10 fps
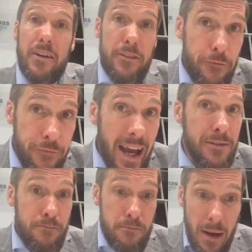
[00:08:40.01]
The Fed
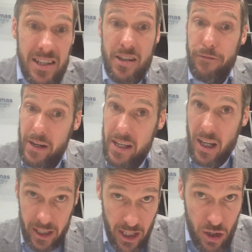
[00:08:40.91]
massively
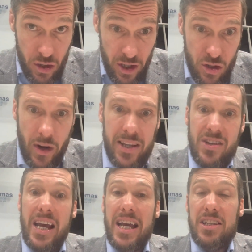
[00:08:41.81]
cut interest rates
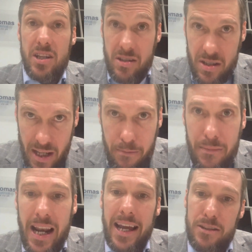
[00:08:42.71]
to
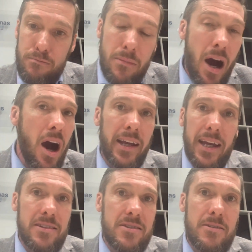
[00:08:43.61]
stimulate
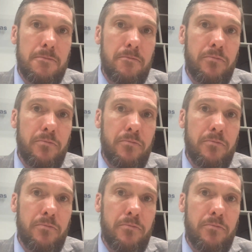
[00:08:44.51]
markets.